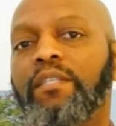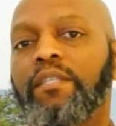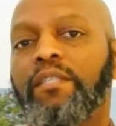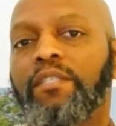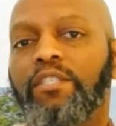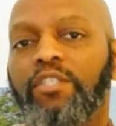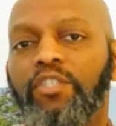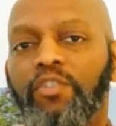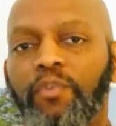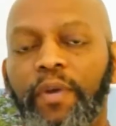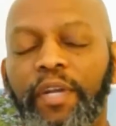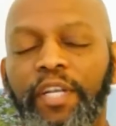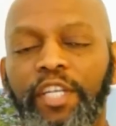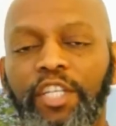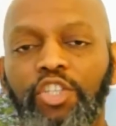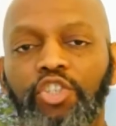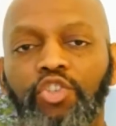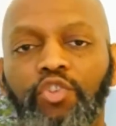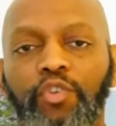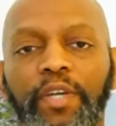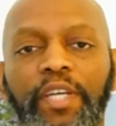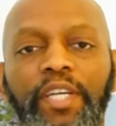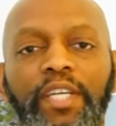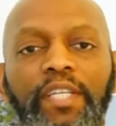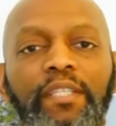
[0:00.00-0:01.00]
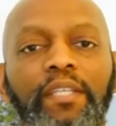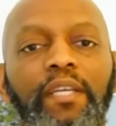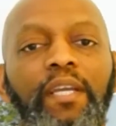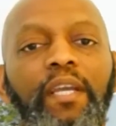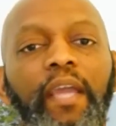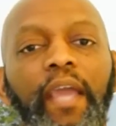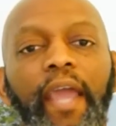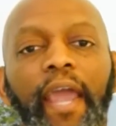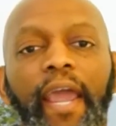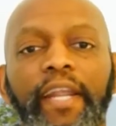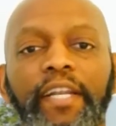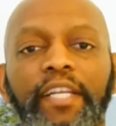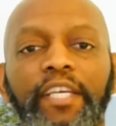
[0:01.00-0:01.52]
screen and treat,
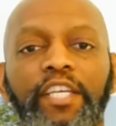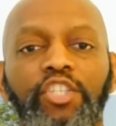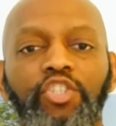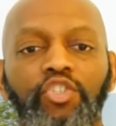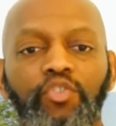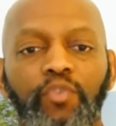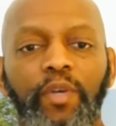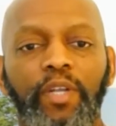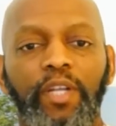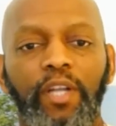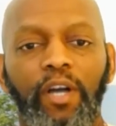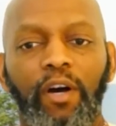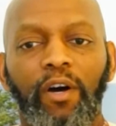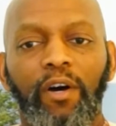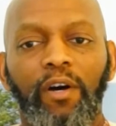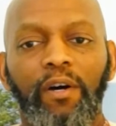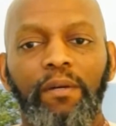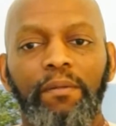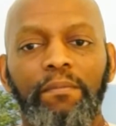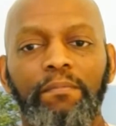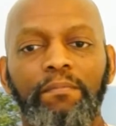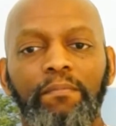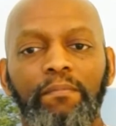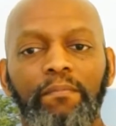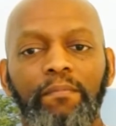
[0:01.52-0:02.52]
and then treat all.